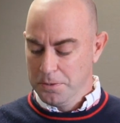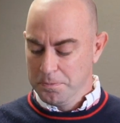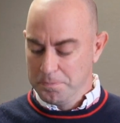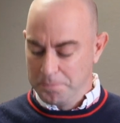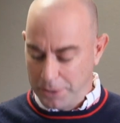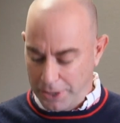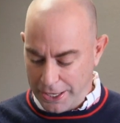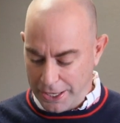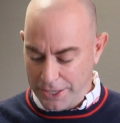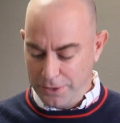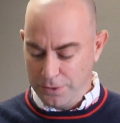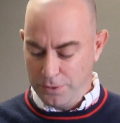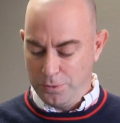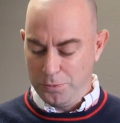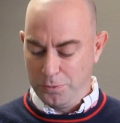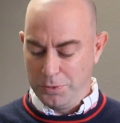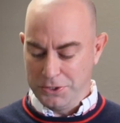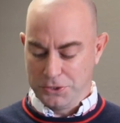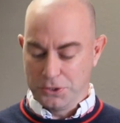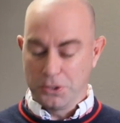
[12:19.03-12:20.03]
But
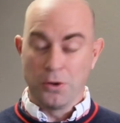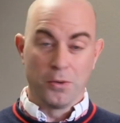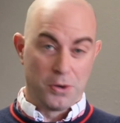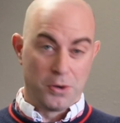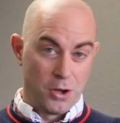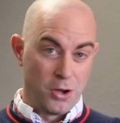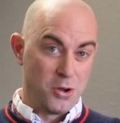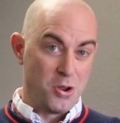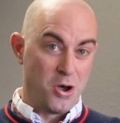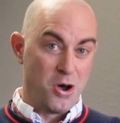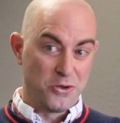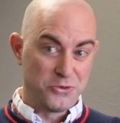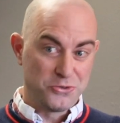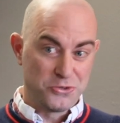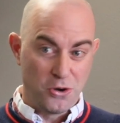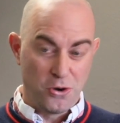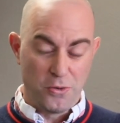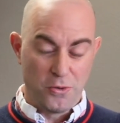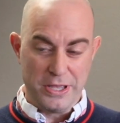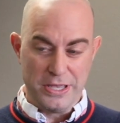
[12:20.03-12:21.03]
what's going on
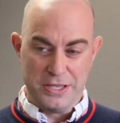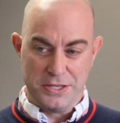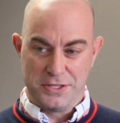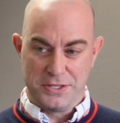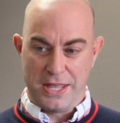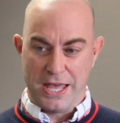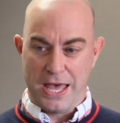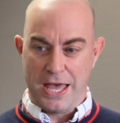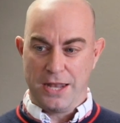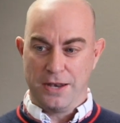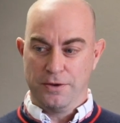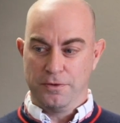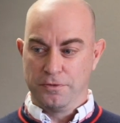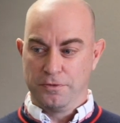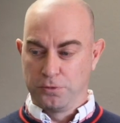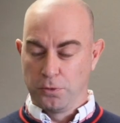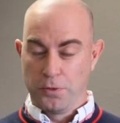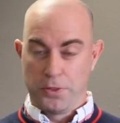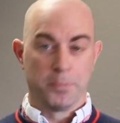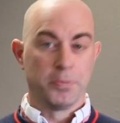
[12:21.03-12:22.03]
also is that
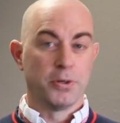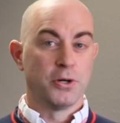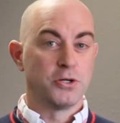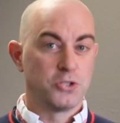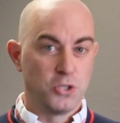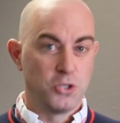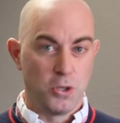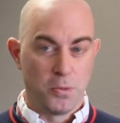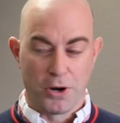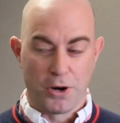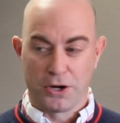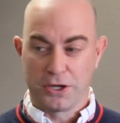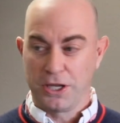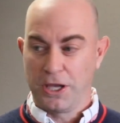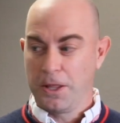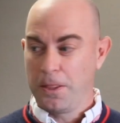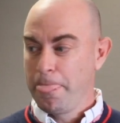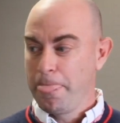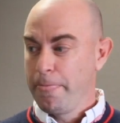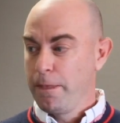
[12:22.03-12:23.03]
for the personal
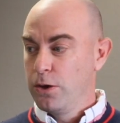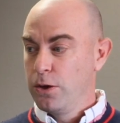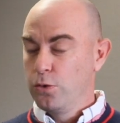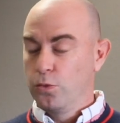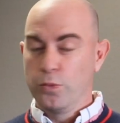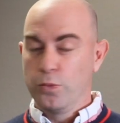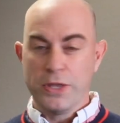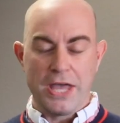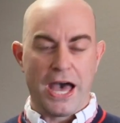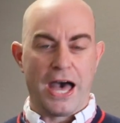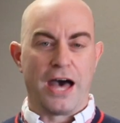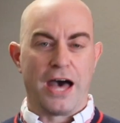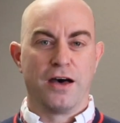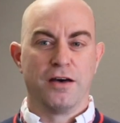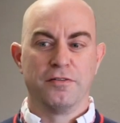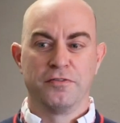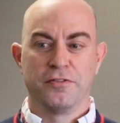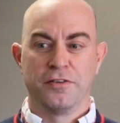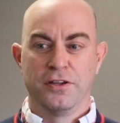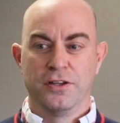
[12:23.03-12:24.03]
market, we
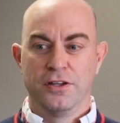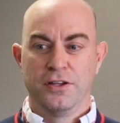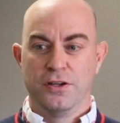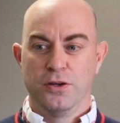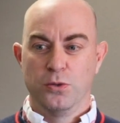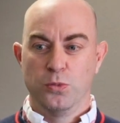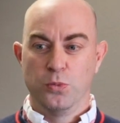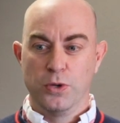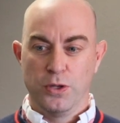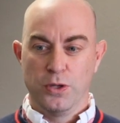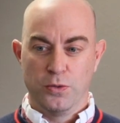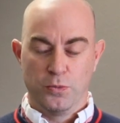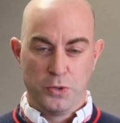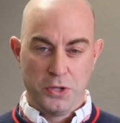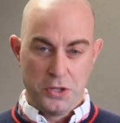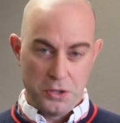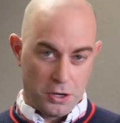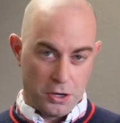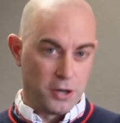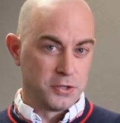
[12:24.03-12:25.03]

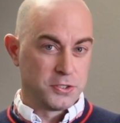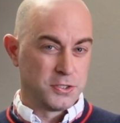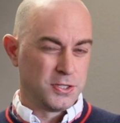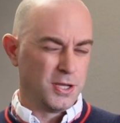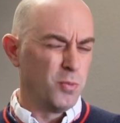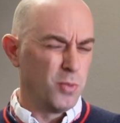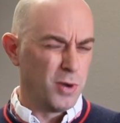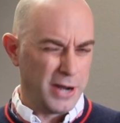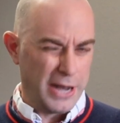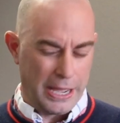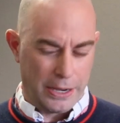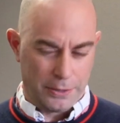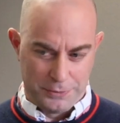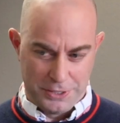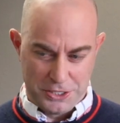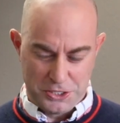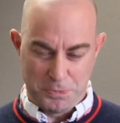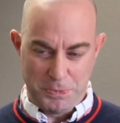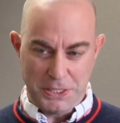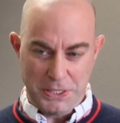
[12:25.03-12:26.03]
are somewhat at
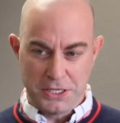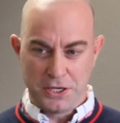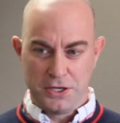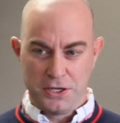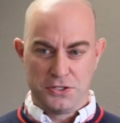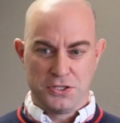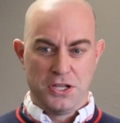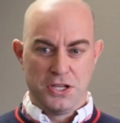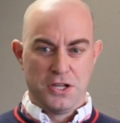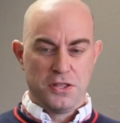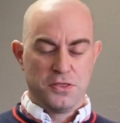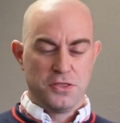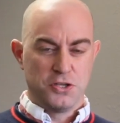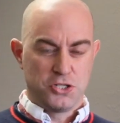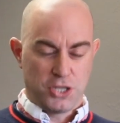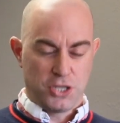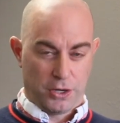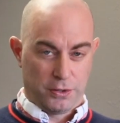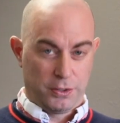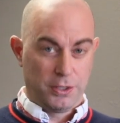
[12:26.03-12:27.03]
risk, because the
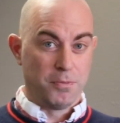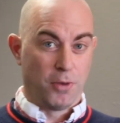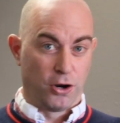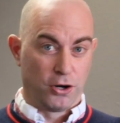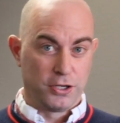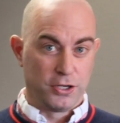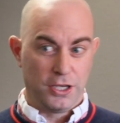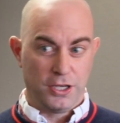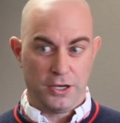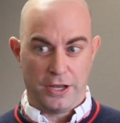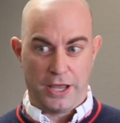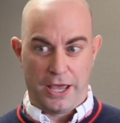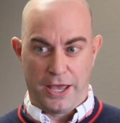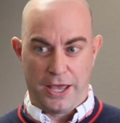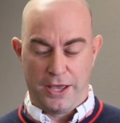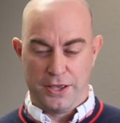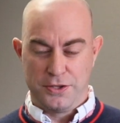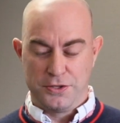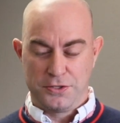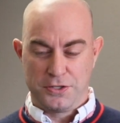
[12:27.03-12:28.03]
sharing market,
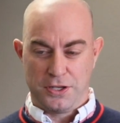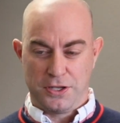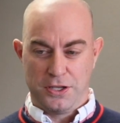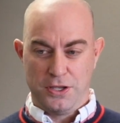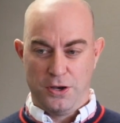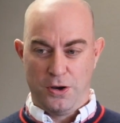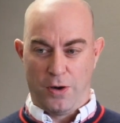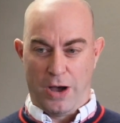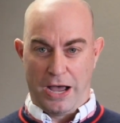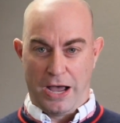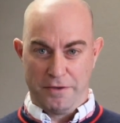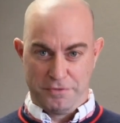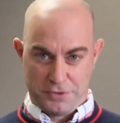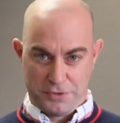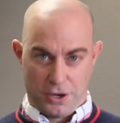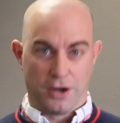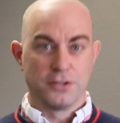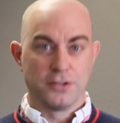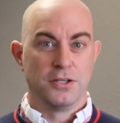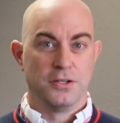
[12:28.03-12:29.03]
as I've
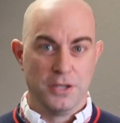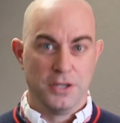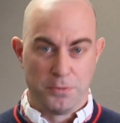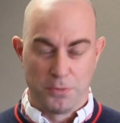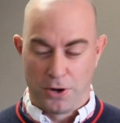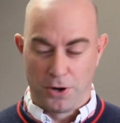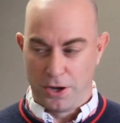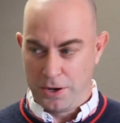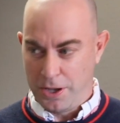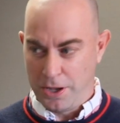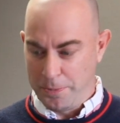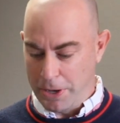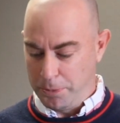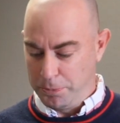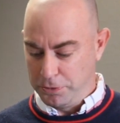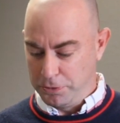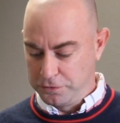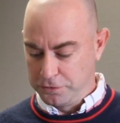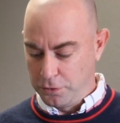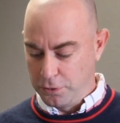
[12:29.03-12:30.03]
talked to Nimrod about
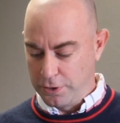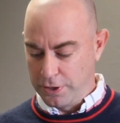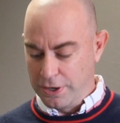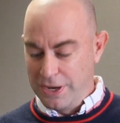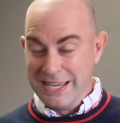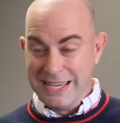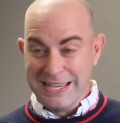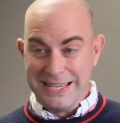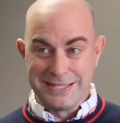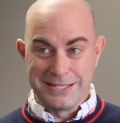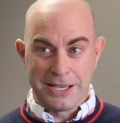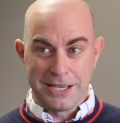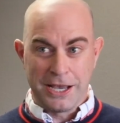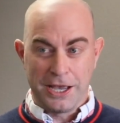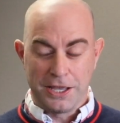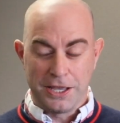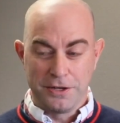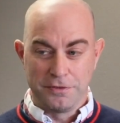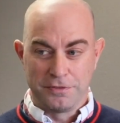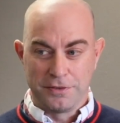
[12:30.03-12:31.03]
before, is
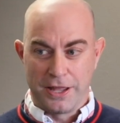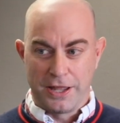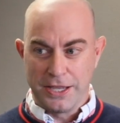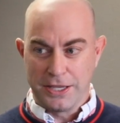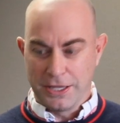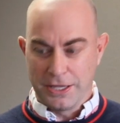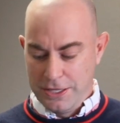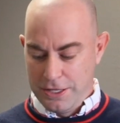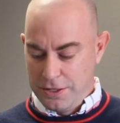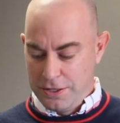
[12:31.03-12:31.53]
kind of like